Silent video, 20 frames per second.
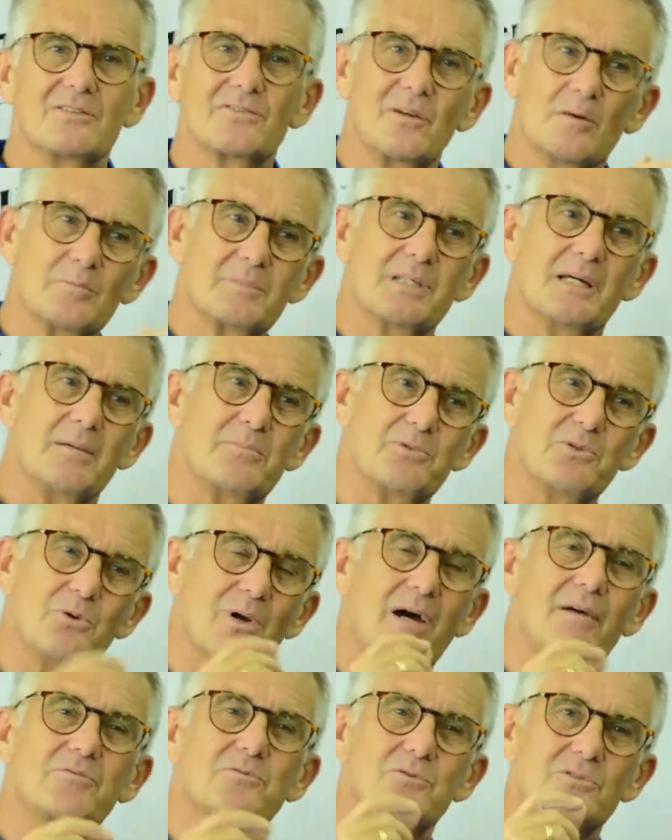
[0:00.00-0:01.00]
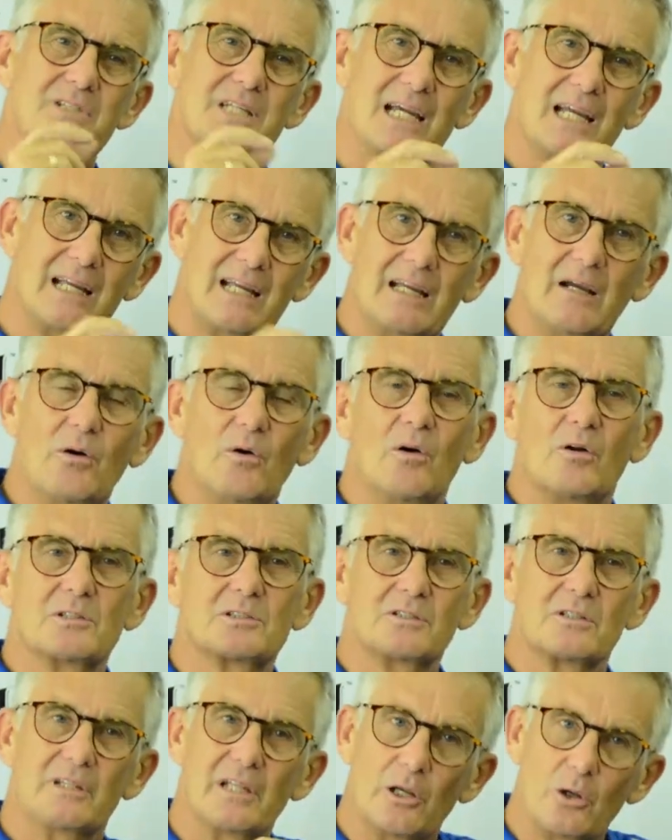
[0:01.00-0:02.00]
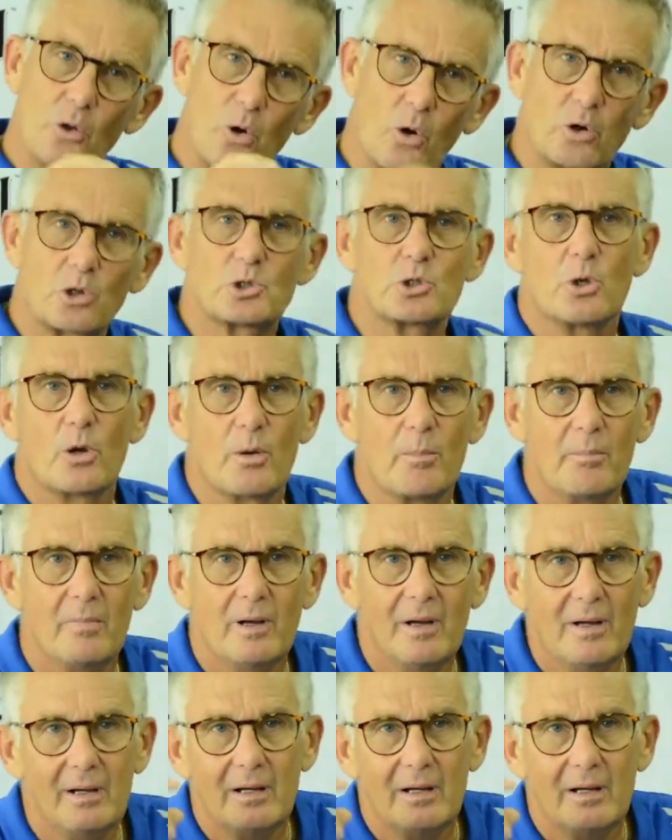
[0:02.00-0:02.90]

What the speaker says: Sometimes you have to take also the long-term